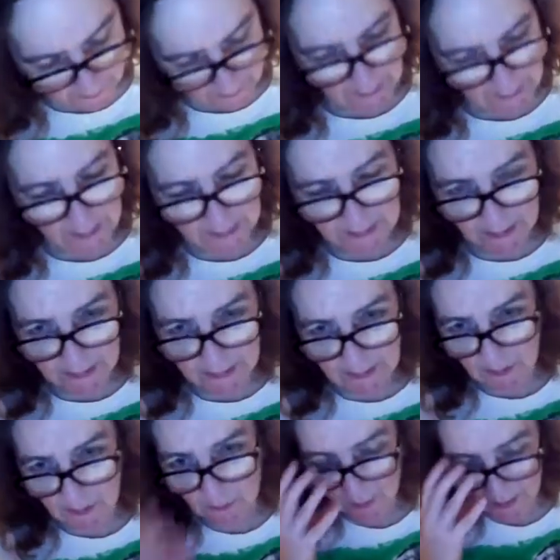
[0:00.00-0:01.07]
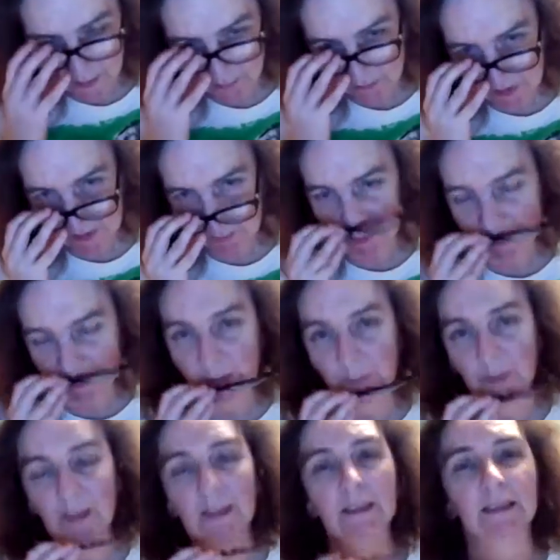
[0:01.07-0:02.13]
So the taking away of
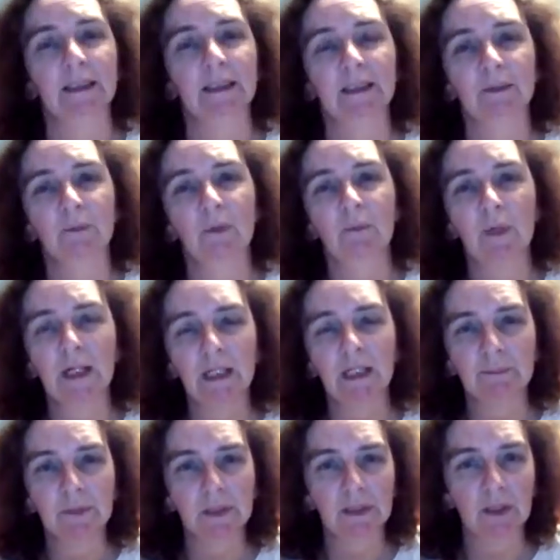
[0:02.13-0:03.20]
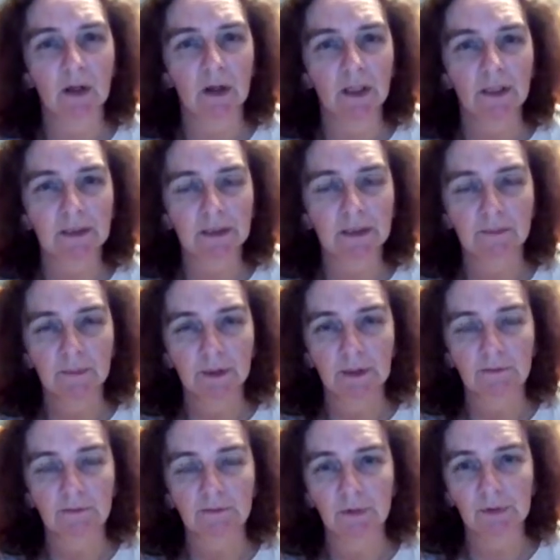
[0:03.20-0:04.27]
responsibility. So when we're hypnotized, we
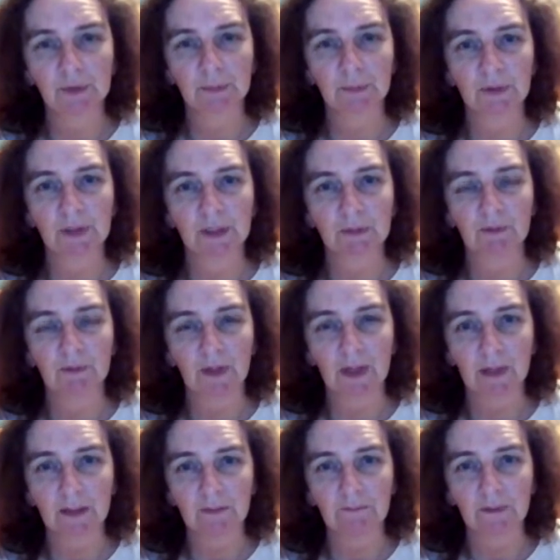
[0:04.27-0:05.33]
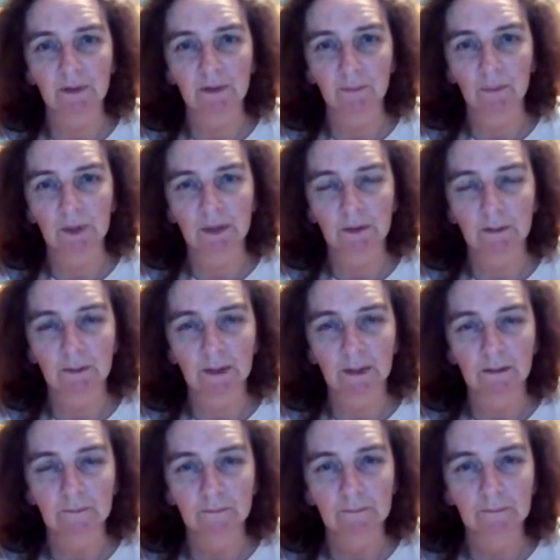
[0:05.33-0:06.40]
don't feel responsible for anything that we're
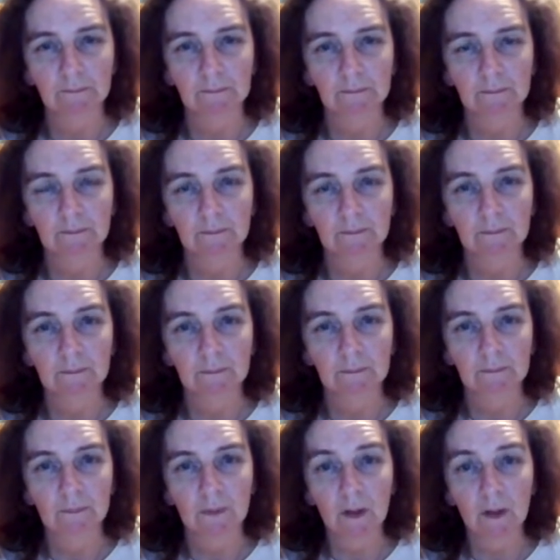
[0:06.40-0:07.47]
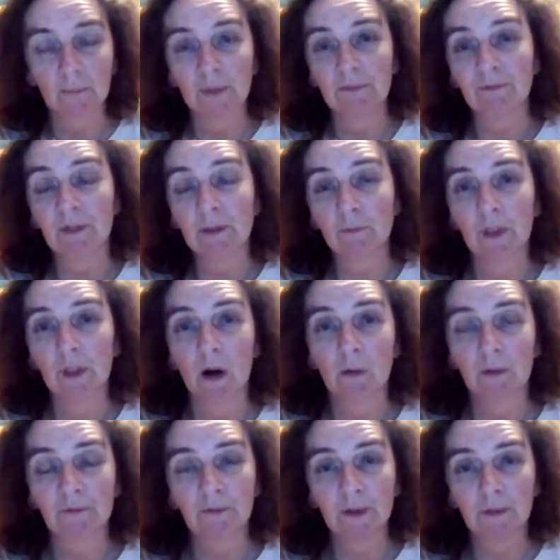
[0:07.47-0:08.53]
doing. And we think we are.
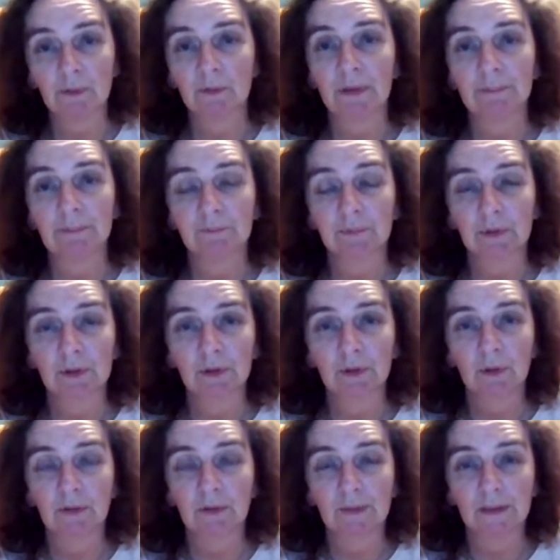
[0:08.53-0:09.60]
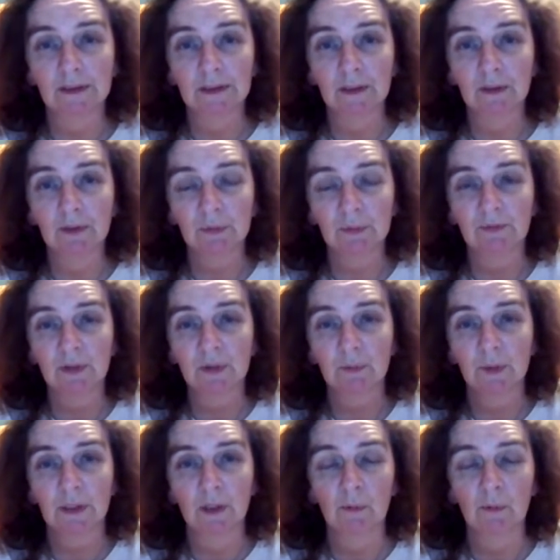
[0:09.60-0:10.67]
We think we're in control of ourselves. We think
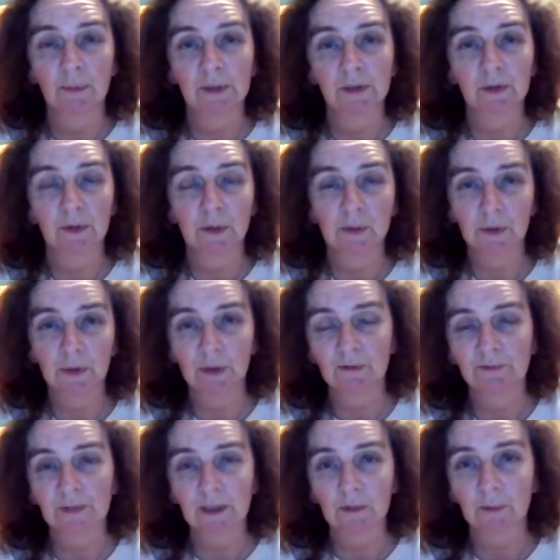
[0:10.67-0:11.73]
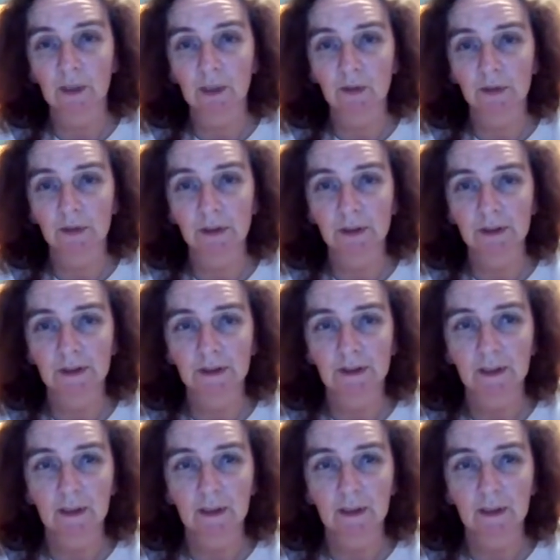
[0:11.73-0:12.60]
we know what we're doing. We all think we're conscious.